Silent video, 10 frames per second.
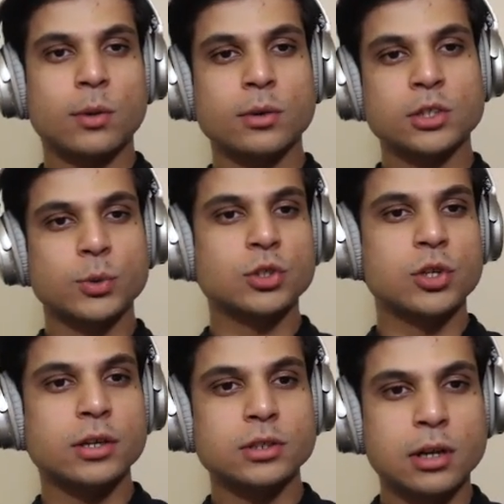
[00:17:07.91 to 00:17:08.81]
I want to switch
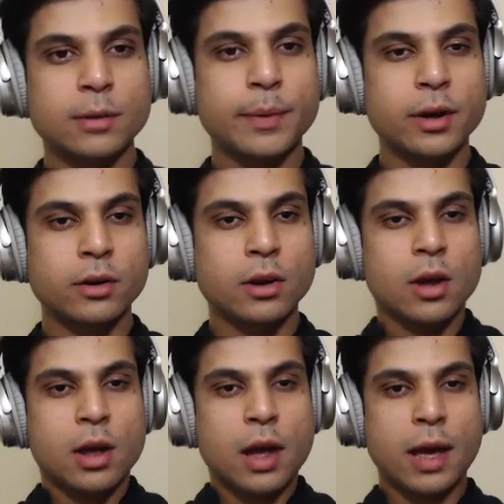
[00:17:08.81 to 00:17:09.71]
gears a little bit
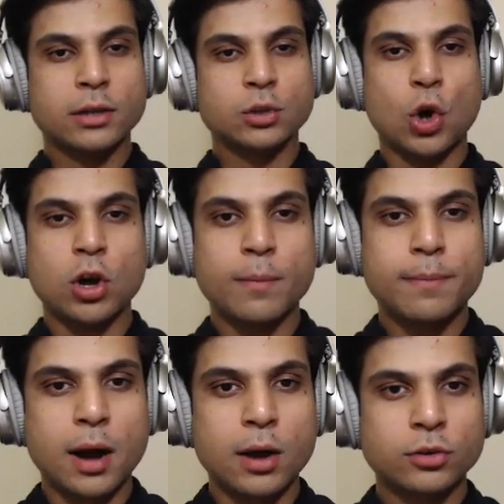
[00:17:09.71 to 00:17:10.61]
and talk
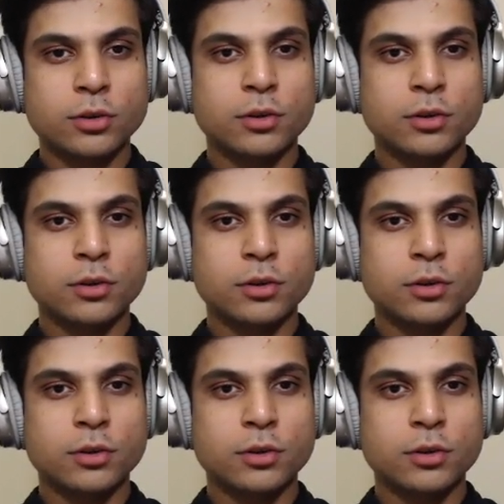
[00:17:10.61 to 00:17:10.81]
about